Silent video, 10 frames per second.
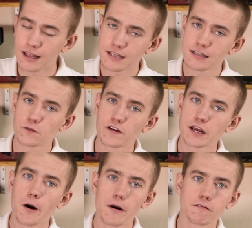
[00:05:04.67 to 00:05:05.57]
Like this
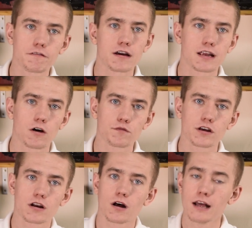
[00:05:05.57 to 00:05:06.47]
video if you found it helpful
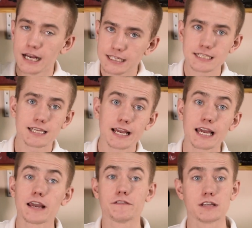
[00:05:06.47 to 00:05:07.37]
at all, dislike
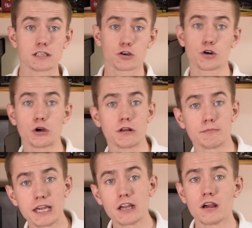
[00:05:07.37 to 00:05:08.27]
it if you disagree with
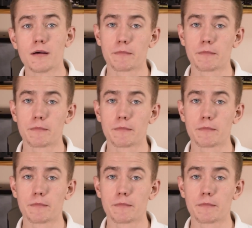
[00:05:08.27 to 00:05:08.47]
me,